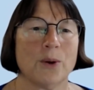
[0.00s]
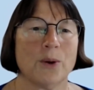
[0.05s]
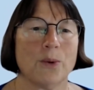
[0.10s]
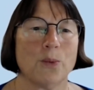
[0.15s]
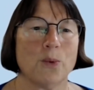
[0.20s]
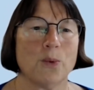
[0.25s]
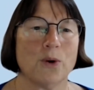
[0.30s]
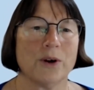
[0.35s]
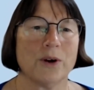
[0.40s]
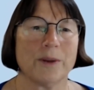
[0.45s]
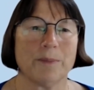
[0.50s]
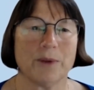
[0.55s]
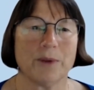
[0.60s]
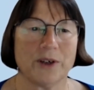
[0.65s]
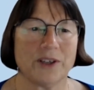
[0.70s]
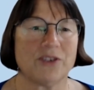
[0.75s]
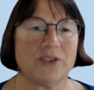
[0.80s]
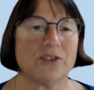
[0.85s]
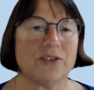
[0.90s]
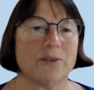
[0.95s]
Why
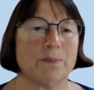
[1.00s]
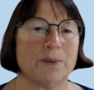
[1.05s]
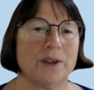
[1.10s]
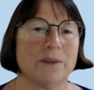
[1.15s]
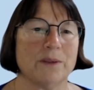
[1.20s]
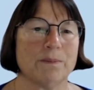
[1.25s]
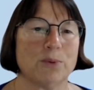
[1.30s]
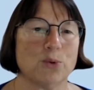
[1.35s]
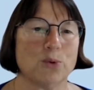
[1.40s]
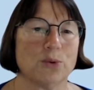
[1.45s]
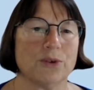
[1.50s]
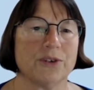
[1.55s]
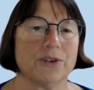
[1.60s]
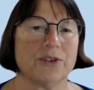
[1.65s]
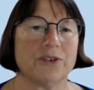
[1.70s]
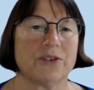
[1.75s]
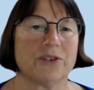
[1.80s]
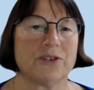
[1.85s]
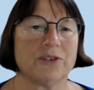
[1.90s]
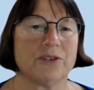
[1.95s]
might it be important?